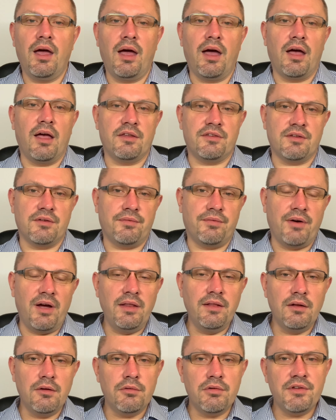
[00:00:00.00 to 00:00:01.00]
As a
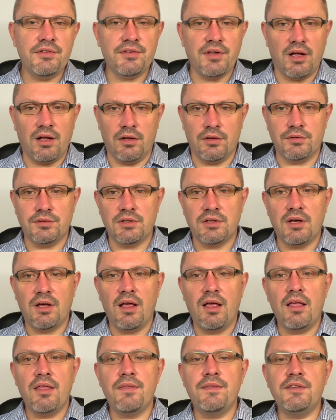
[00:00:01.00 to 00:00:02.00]
final result,
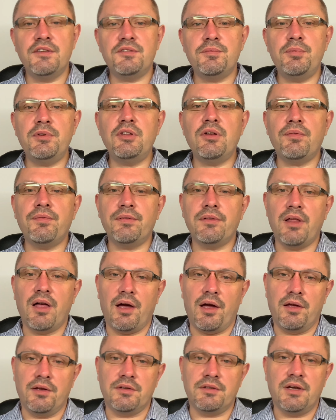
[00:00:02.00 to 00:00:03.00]
the speed of
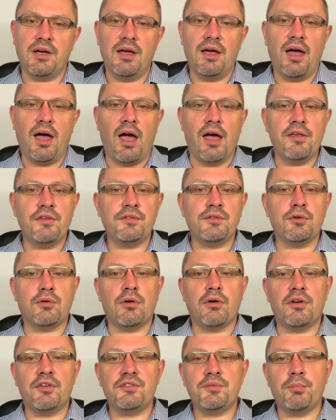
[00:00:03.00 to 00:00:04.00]
light has to
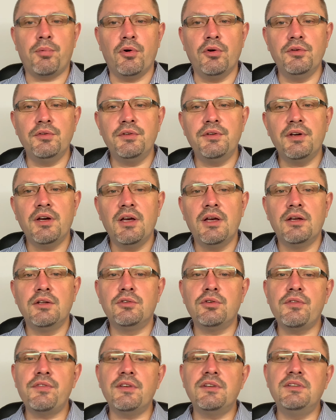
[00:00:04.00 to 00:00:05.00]
correspond to
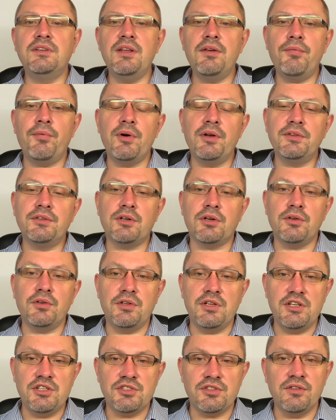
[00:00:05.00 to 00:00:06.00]
the different
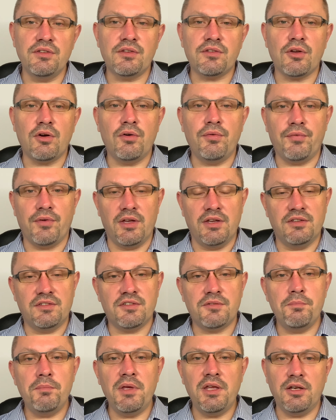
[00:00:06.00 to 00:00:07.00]
conditions of its
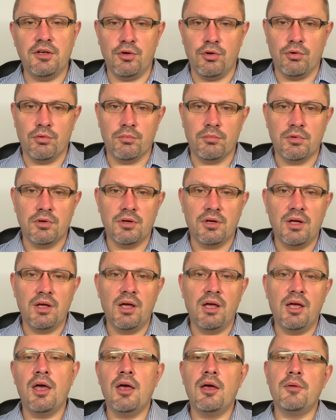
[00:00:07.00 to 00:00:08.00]
medium,
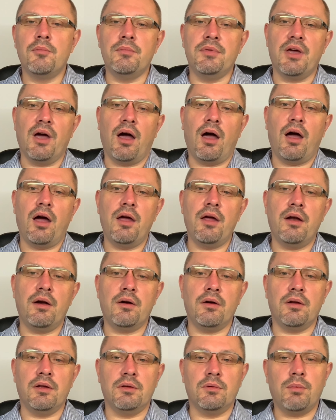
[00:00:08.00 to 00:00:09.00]
be higher
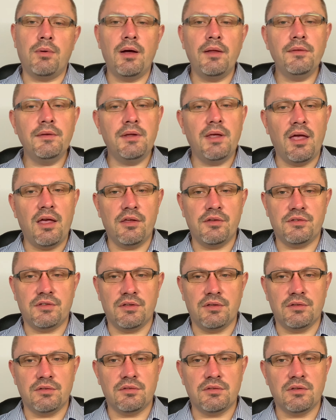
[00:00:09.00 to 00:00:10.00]
in one
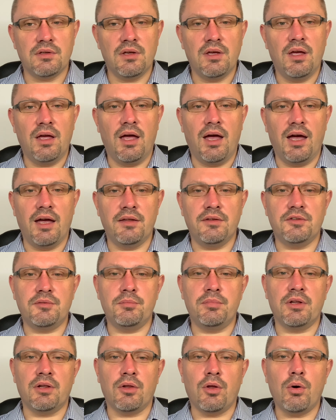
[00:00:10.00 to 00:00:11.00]
case and be
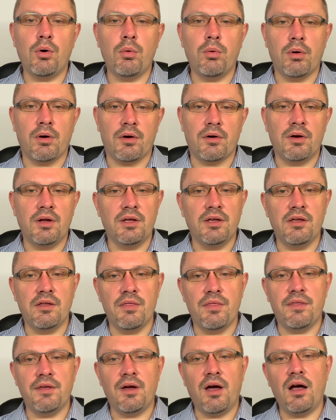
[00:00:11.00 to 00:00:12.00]
lower in
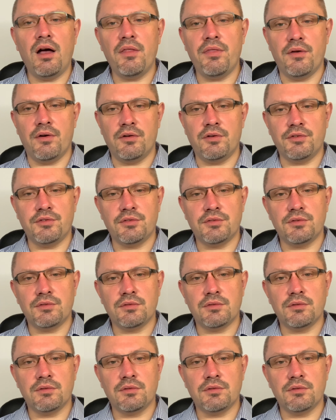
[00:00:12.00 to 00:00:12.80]
the others.